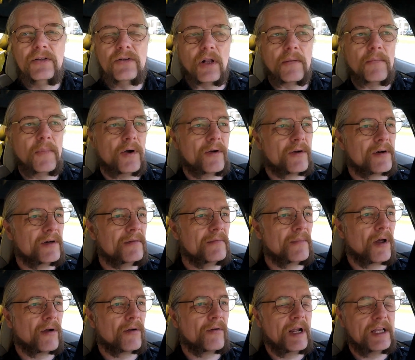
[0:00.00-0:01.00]
dual motor
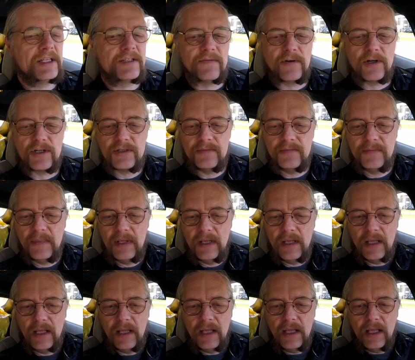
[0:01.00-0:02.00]
long range version.
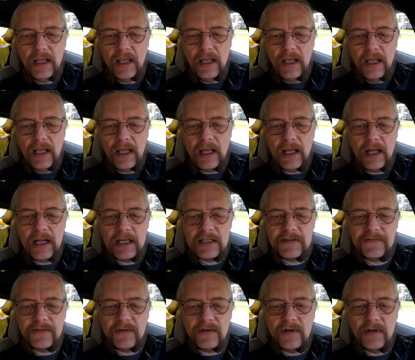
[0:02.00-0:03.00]
And
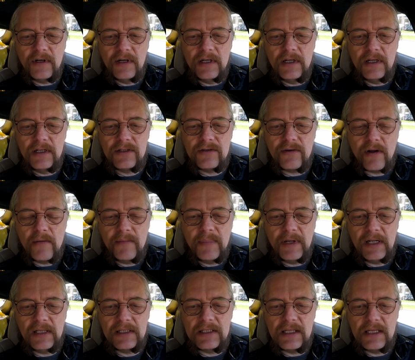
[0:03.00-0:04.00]
as for
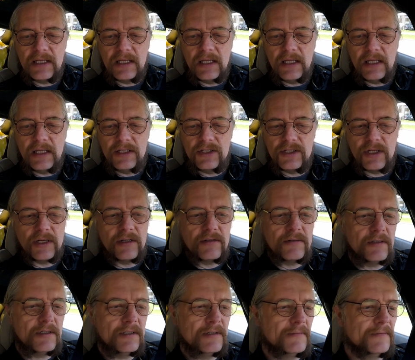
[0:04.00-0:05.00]
drivability in
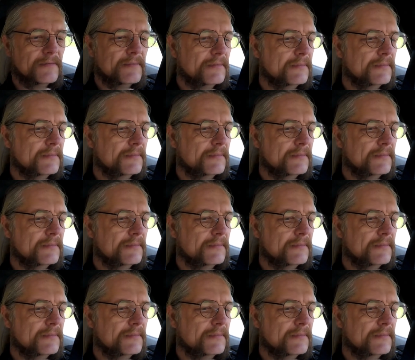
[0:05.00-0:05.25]
general,